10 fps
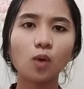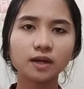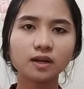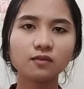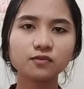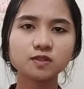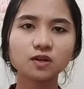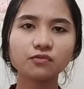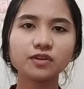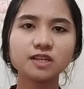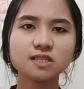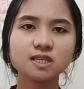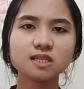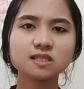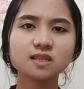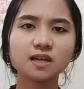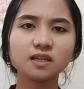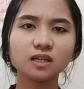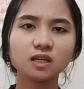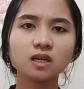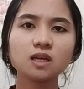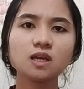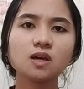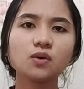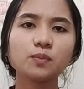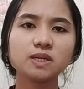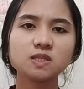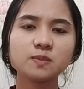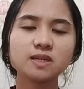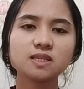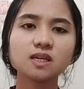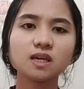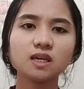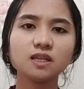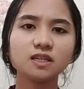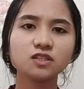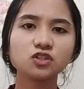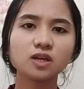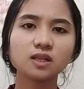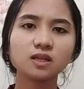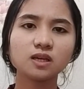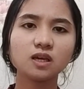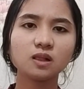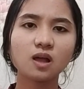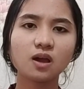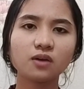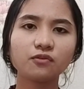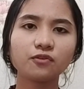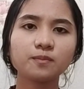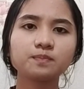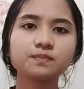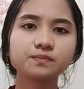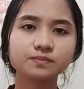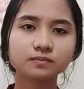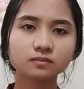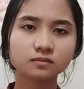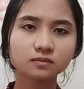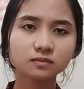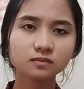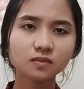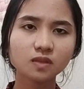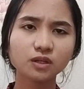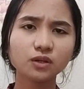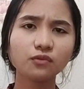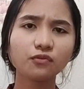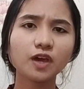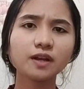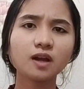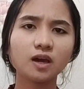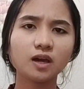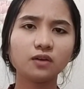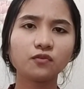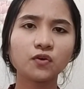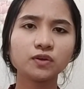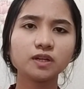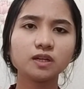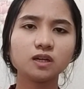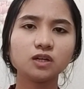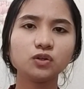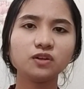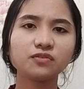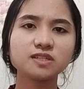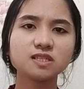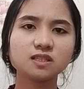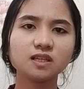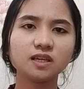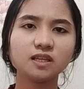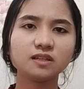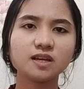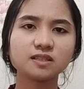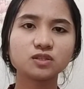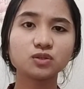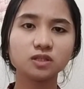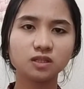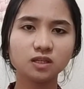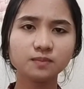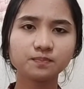after finishing studying mathematics in Italy, he lived in Vienna and founded a university in that city.